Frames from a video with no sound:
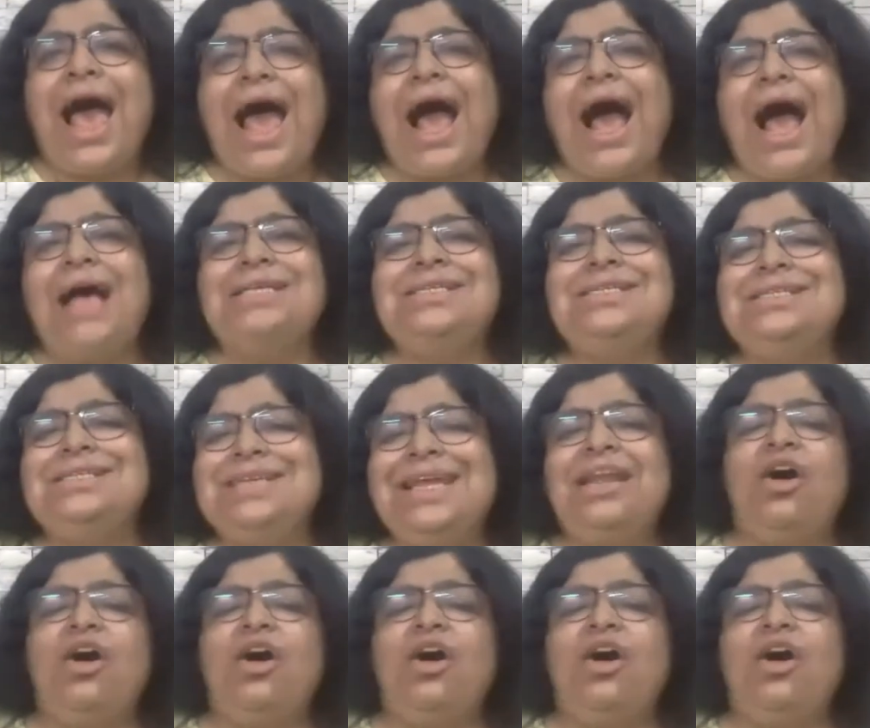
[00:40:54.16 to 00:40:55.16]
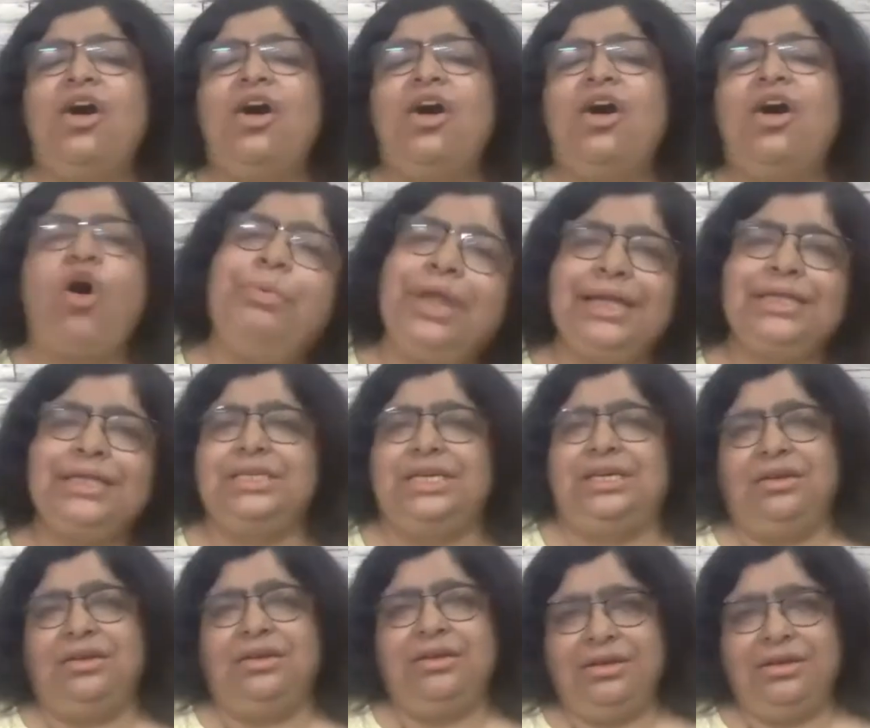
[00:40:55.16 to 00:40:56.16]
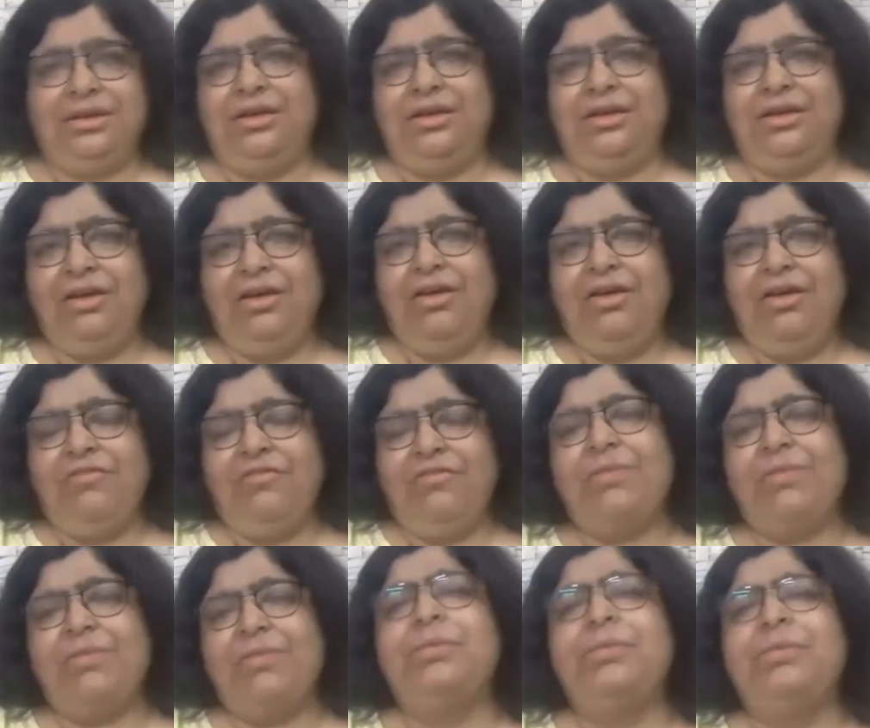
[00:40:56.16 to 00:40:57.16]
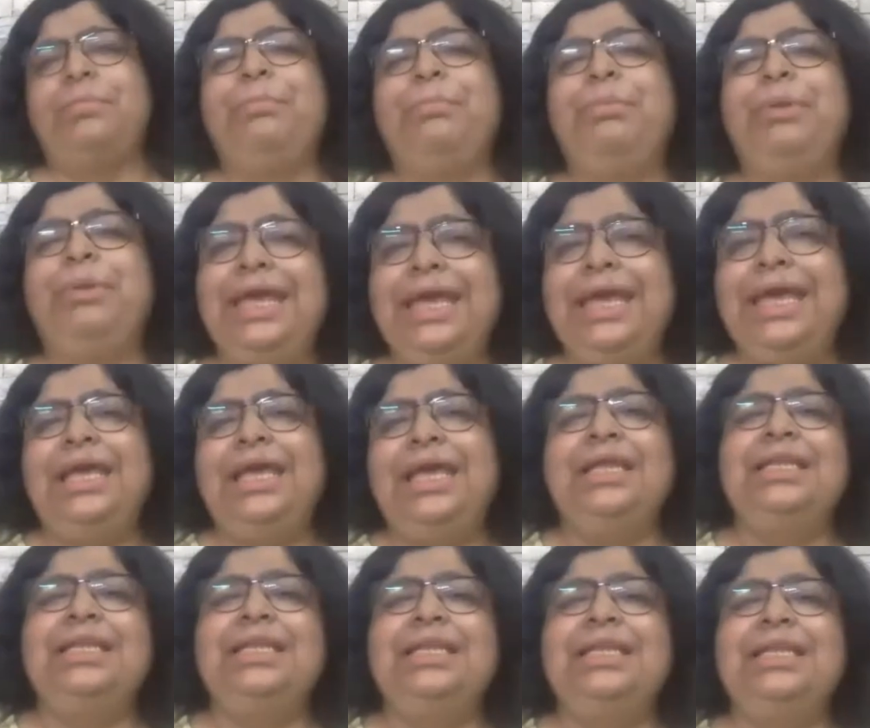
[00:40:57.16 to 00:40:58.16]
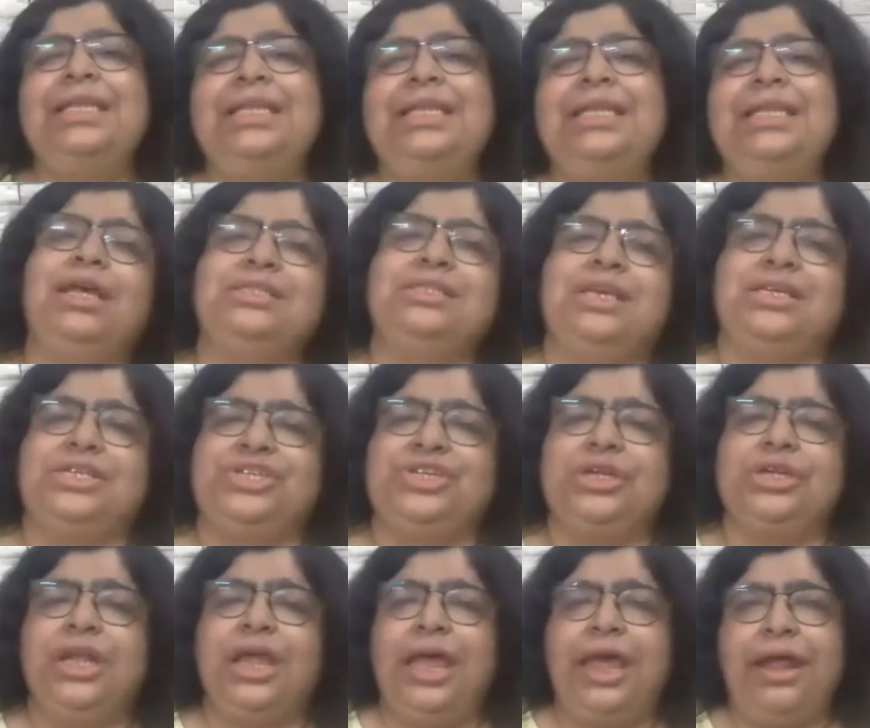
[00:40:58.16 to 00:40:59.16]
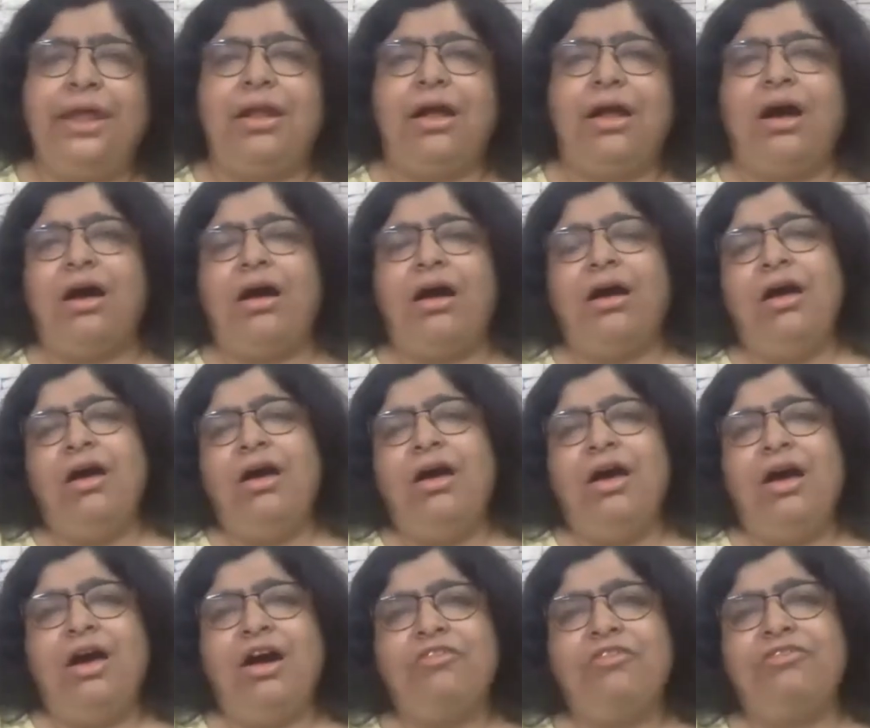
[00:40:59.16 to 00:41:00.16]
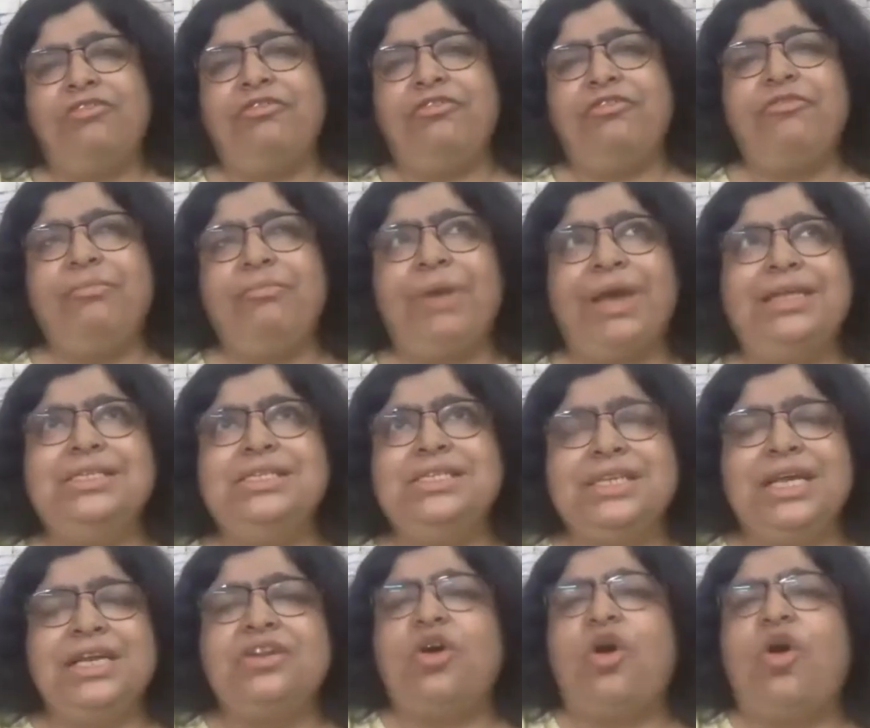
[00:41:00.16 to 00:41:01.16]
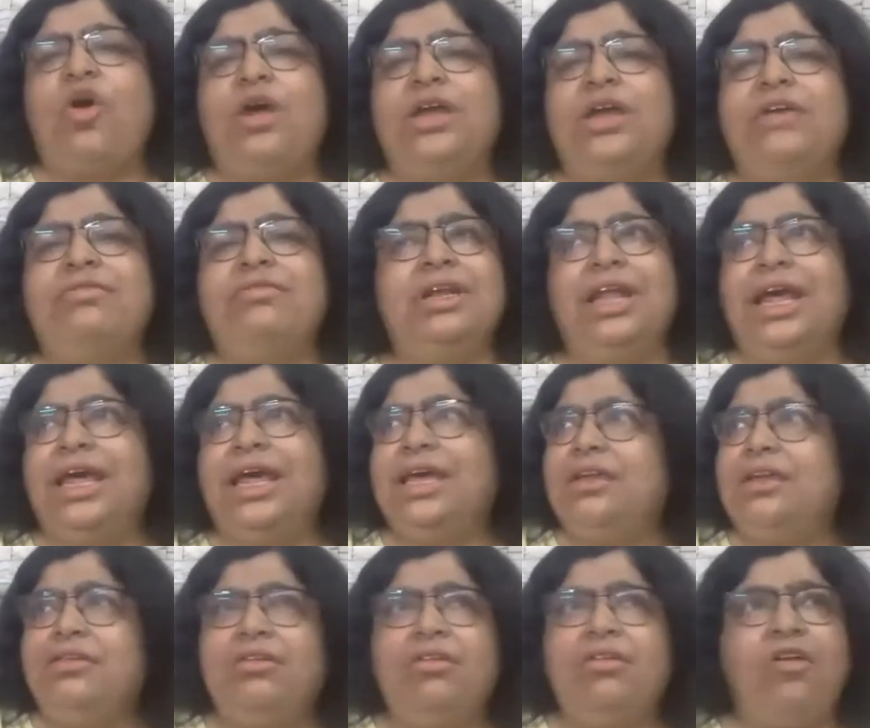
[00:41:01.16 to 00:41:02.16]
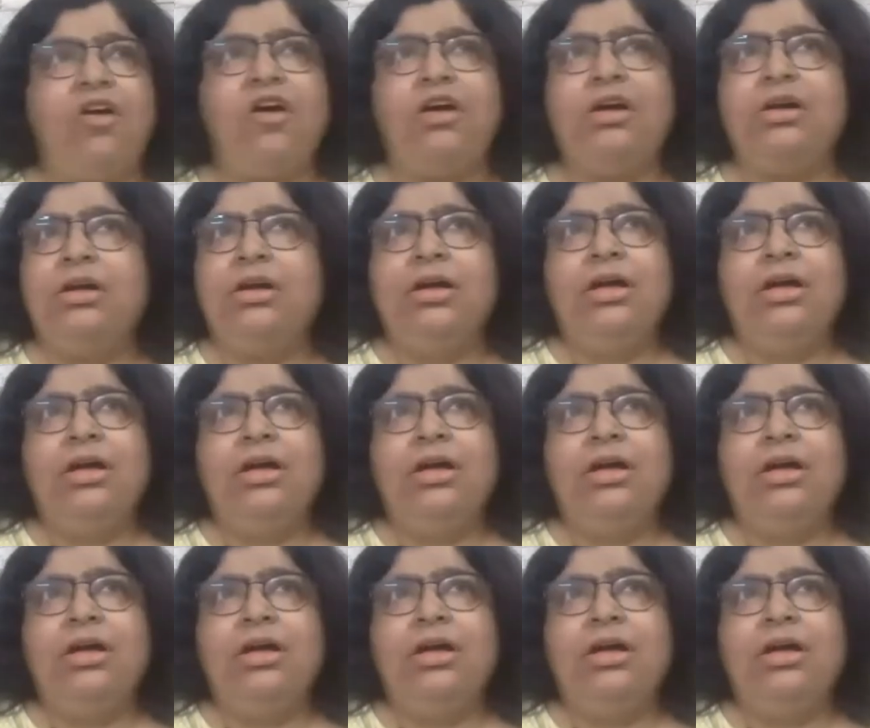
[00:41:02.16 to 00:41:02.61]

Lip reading: are still operating from the pre-decriminalization era of mindset, or even or